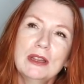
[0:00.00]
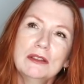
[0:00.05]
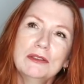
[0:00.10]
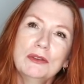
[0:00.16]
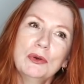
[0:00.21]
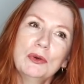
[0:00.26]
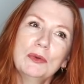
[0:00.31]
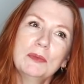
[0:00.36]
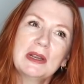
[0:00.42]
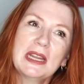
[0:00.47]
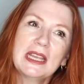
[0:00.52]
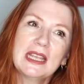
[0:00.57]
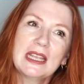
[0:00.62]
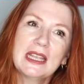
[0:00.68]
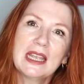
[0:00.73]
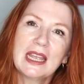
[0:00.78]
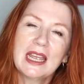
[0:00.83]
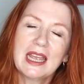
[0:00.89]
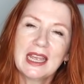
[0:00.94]

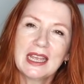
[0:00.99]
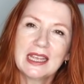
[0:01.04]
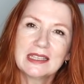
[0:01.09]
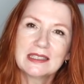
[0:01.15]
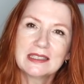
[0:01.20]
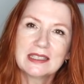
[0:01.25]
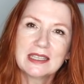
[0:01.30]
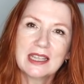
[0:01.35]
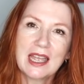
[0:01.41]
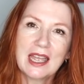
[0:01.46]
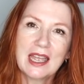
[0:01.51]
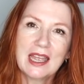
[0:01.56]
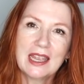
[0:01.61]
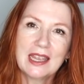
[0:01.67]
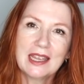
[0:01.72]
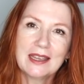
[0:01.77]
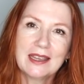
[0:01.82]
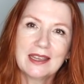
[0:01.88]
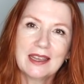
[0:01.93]
Normally it's
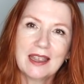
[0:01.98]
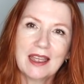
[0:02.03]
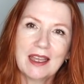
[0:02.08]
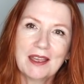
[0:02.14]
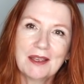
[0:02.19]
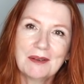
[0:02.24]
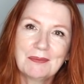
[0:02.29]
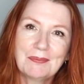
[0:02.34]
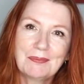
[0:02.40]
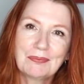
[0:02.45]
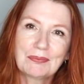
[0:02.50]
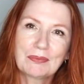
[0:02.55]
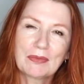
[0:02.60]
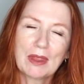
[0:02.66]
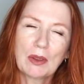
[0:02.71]
a